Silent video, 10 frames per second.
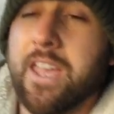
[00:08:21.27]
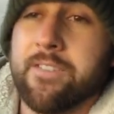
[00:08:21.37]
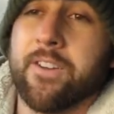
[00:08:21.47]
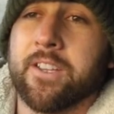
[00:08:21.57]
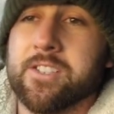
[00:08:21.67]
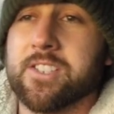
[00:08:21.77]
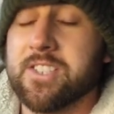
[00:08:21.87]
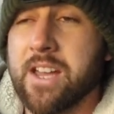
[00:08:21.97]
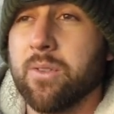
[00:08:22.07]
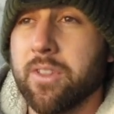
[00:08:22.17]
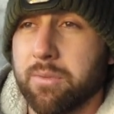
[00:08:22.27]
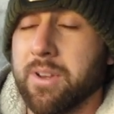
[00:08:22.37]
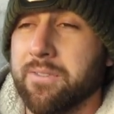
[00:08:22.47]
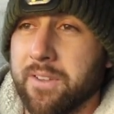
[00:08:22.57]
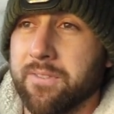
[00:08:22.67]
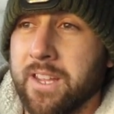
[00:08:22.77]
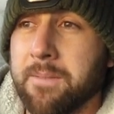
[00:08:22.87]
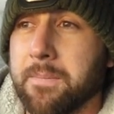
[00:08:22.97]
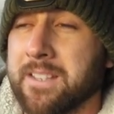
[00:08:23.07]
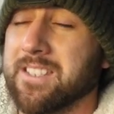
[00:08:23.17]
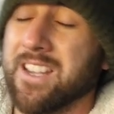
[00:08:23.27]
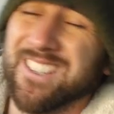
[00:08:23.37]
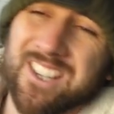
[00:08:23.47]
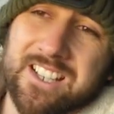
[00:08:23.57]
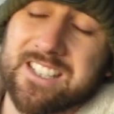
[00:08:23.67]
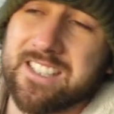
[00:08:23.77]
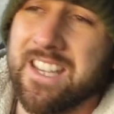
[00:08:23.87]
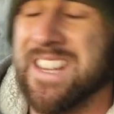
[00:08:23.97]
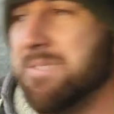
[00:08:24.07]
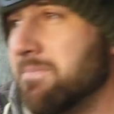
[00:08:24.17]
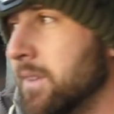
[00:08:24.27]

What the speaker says: If I could sell the 350, as I say, I'd like to see